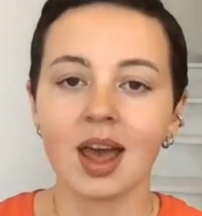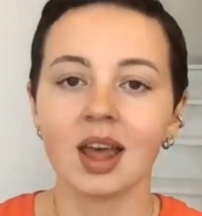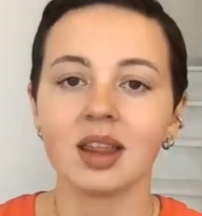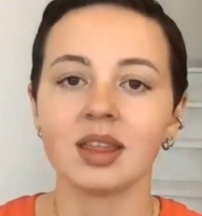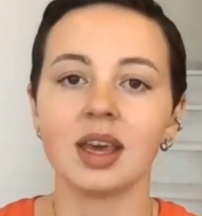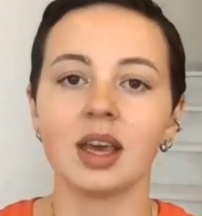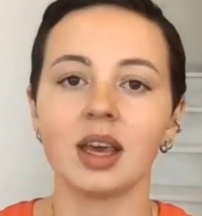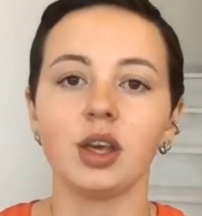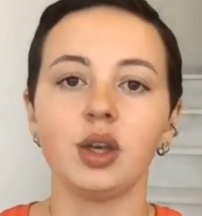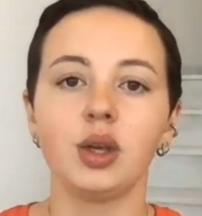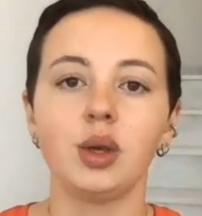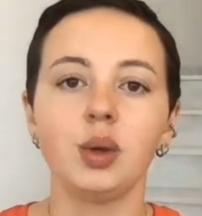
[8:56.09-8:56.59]

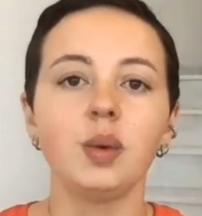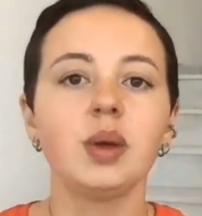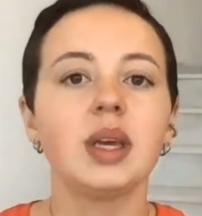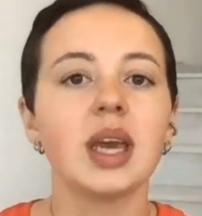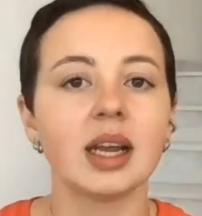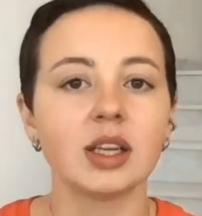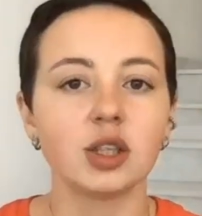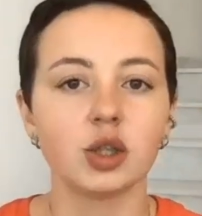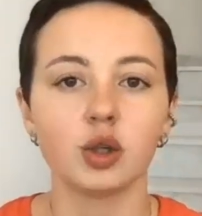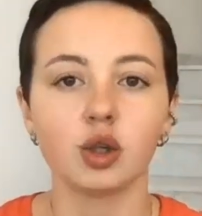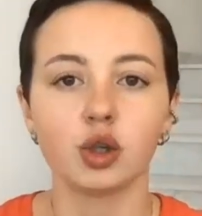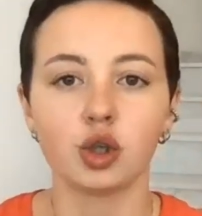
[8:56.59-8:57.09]
that you
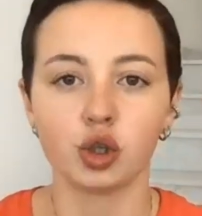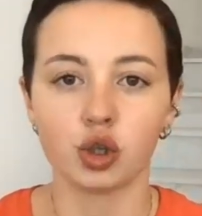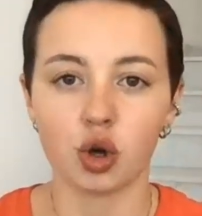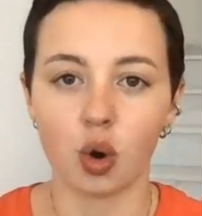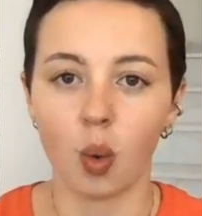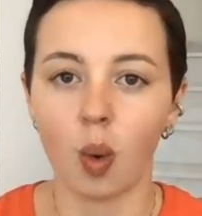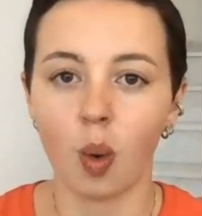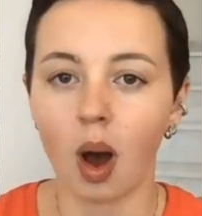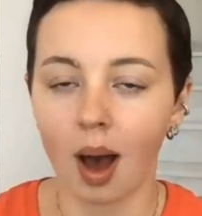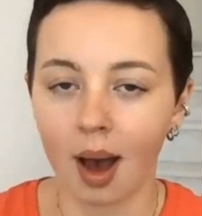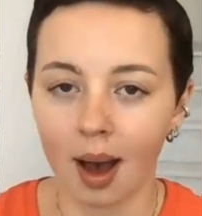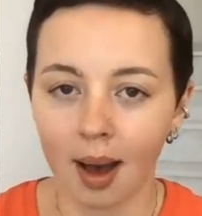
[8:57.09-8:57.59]
get to
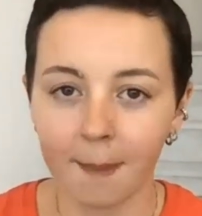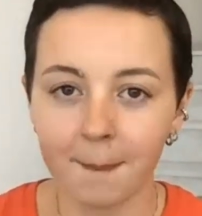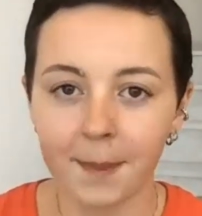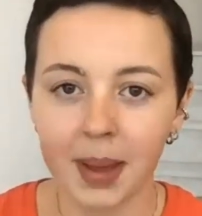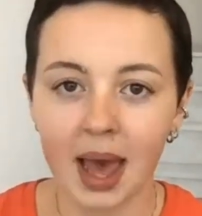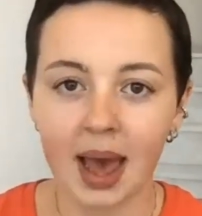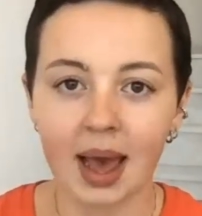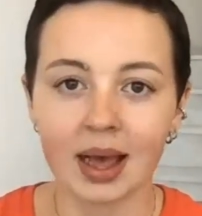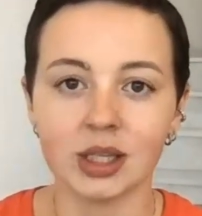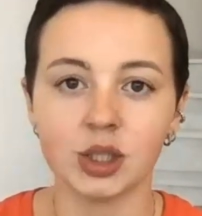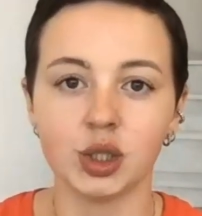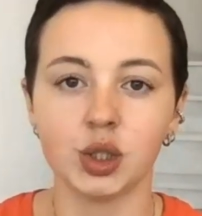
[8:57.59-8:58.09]
show up
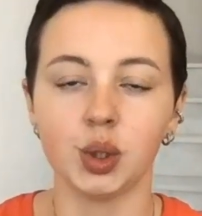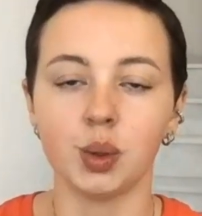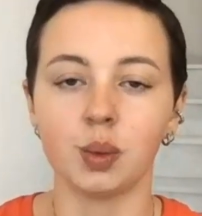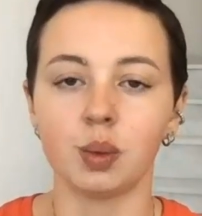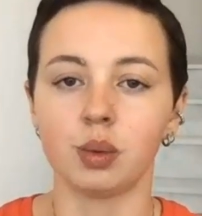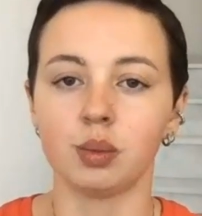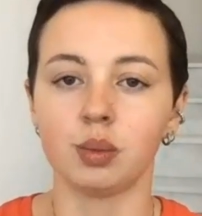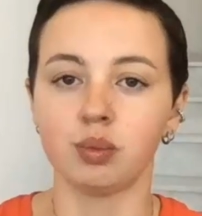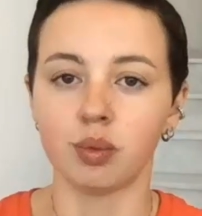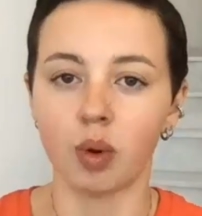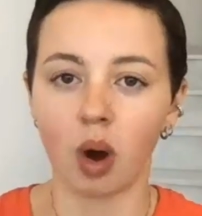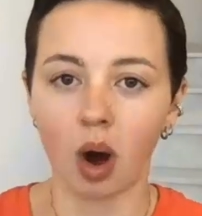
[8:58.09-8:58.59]
as your
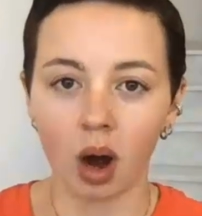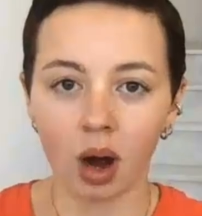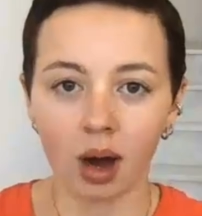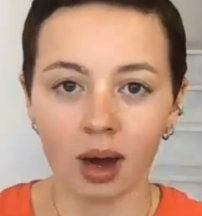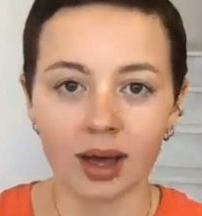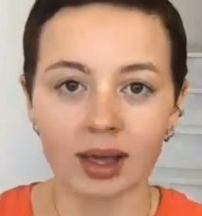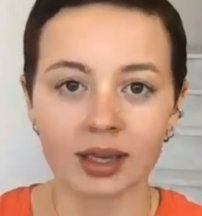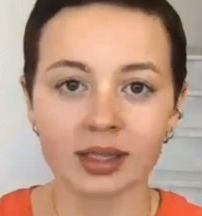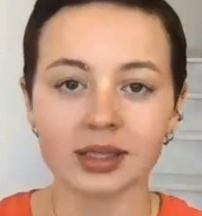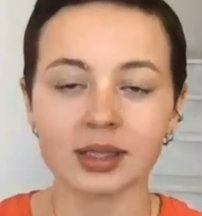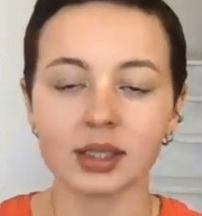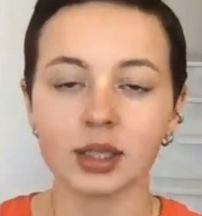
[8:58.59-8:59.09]

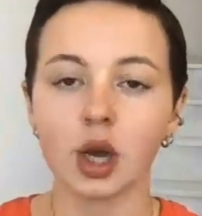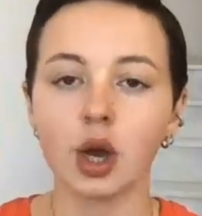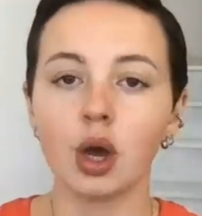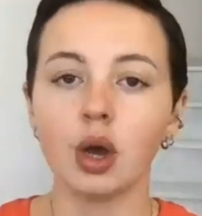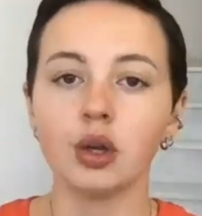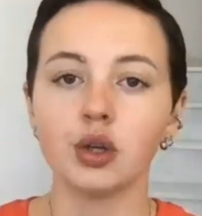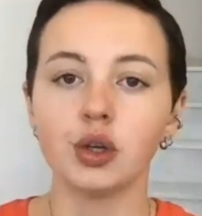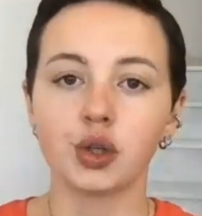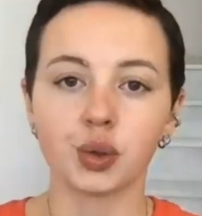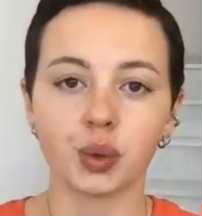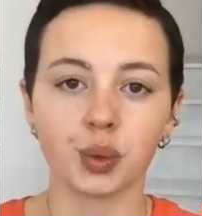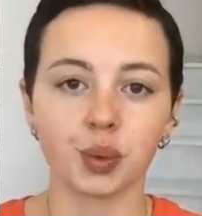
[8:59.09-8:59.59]
rawest,
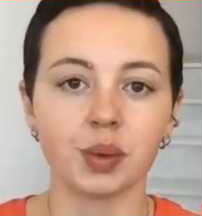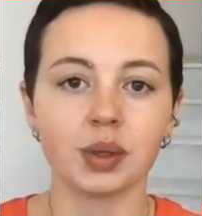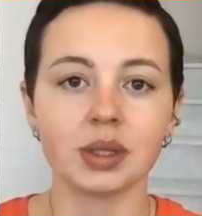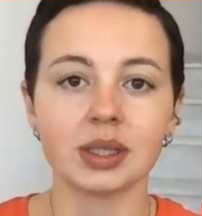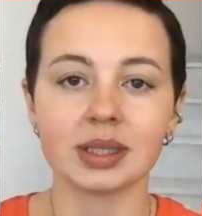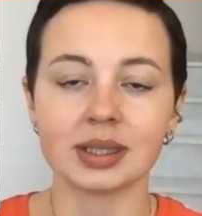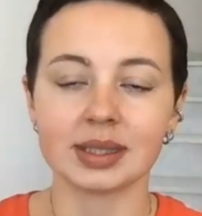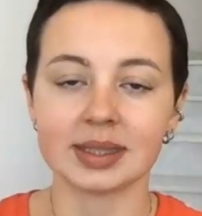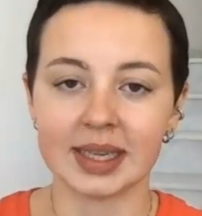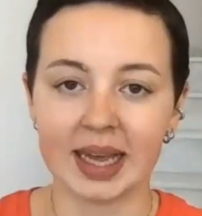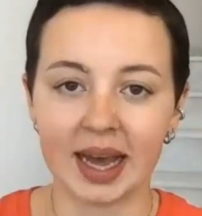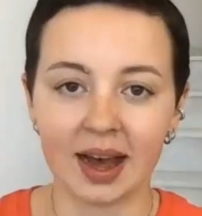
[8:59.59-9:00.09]

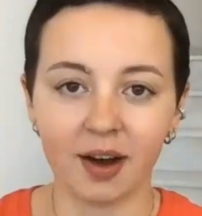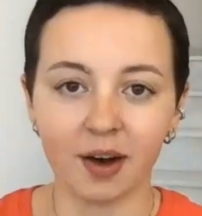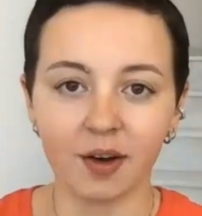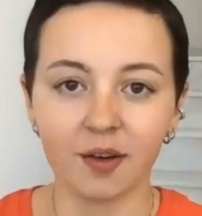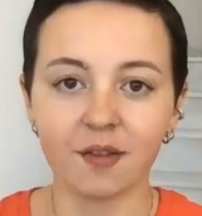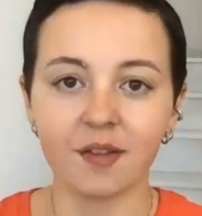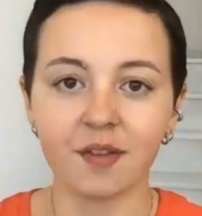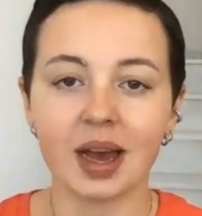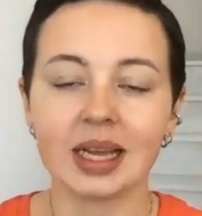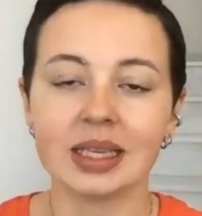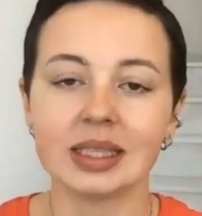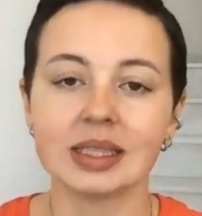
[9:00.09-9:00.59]
truest
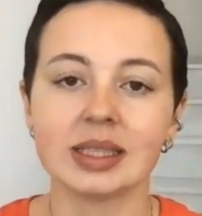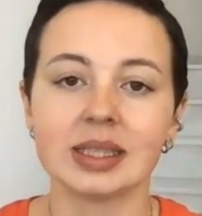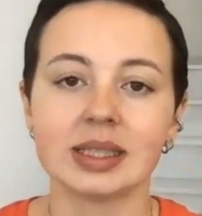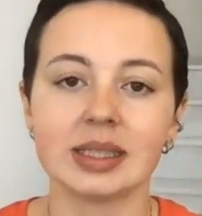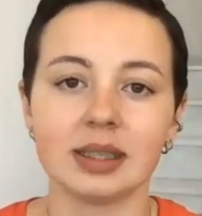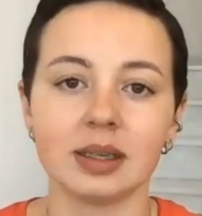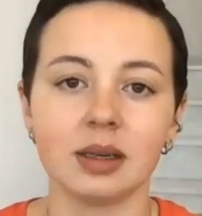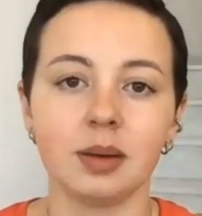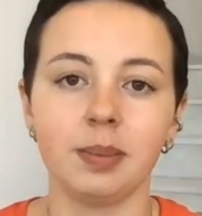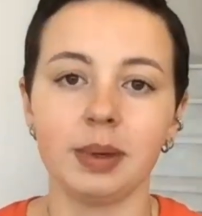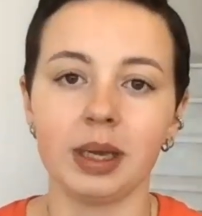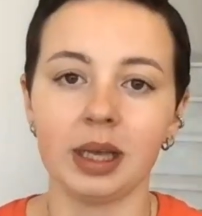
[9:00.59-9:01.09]
self and
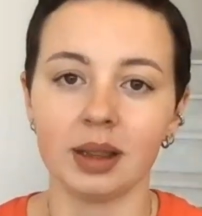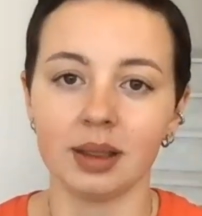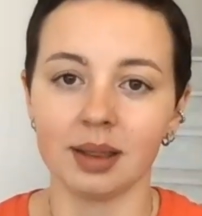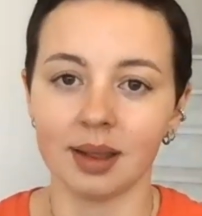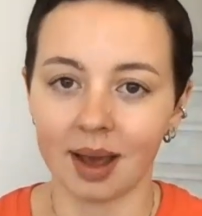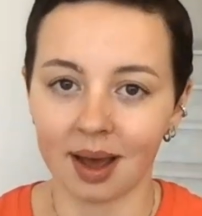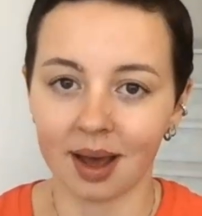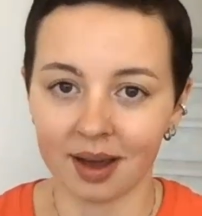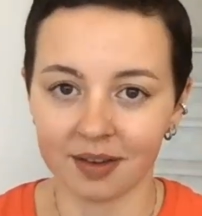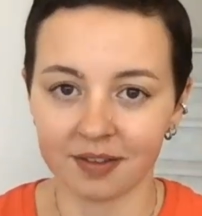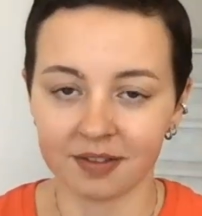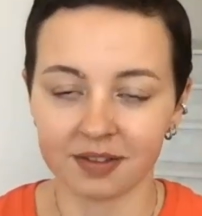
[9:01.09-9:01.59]
still be
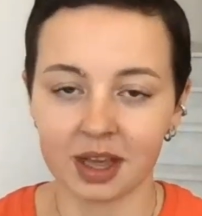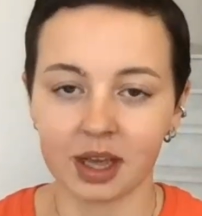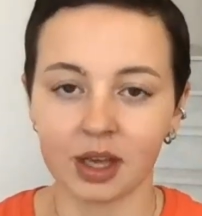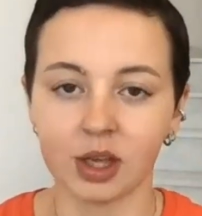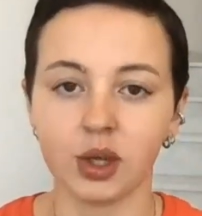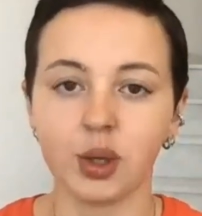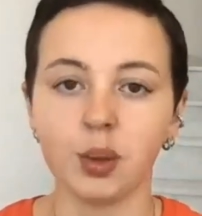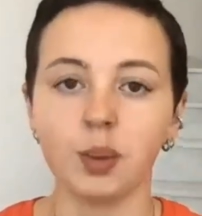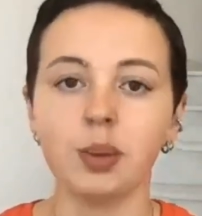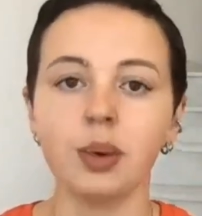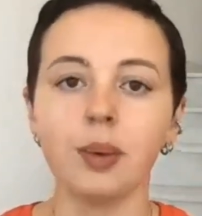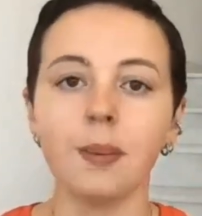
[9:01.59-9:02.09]
loved,
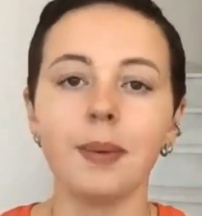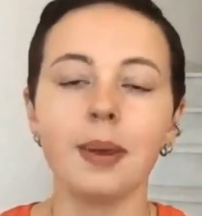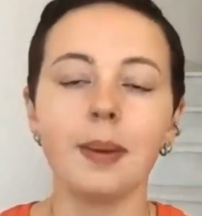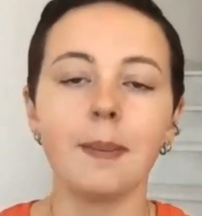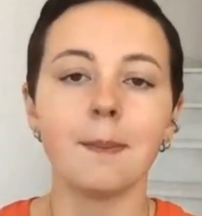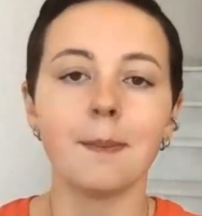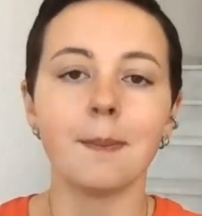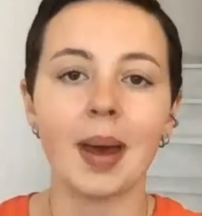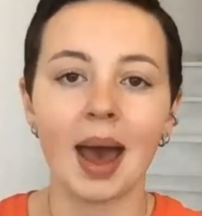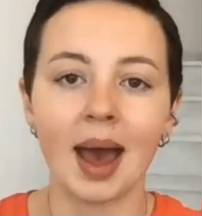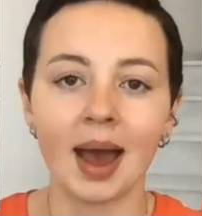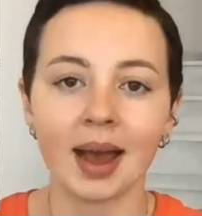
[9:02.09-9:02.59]
that you will be
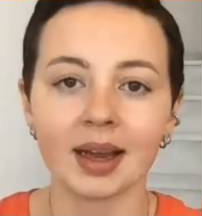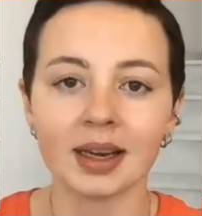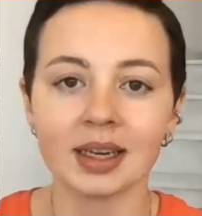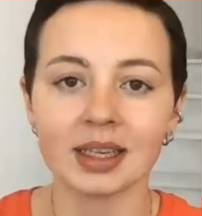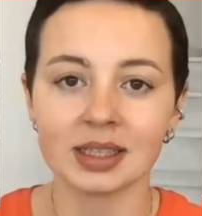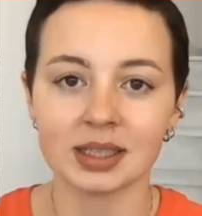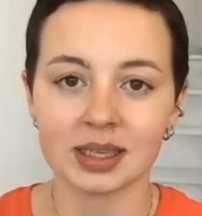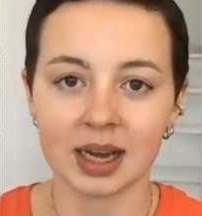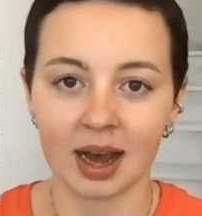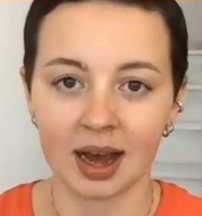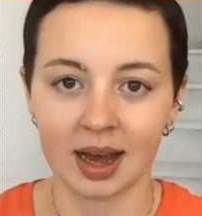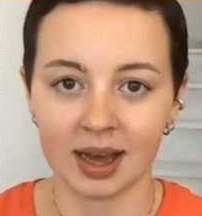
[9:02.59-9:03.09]

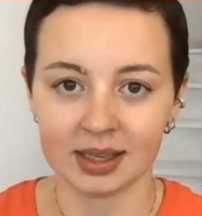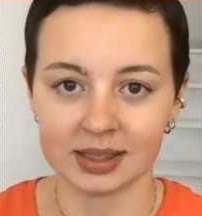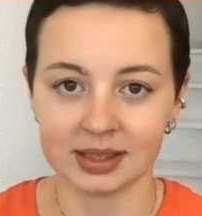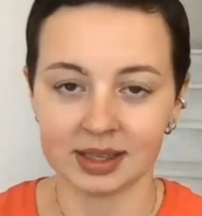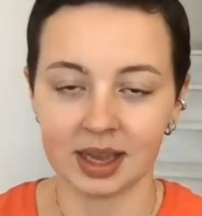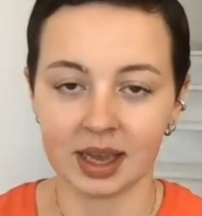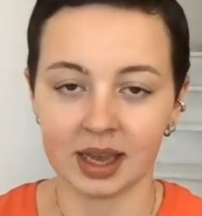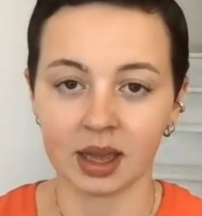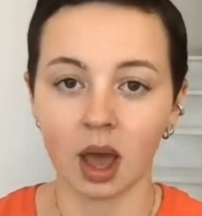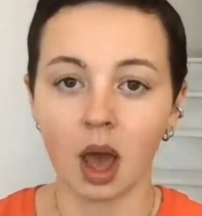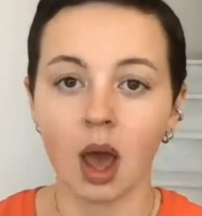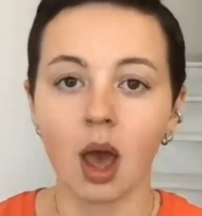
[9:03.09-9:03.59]

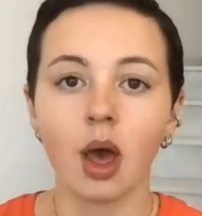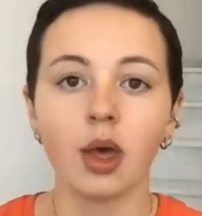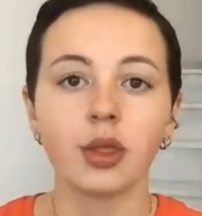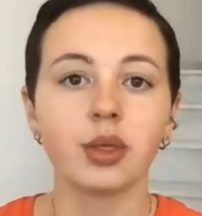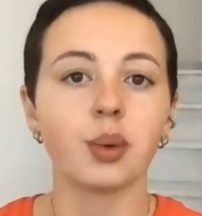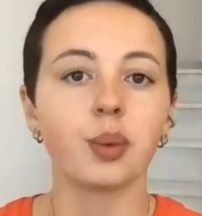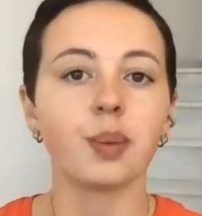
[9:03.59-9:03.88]
magnetizing the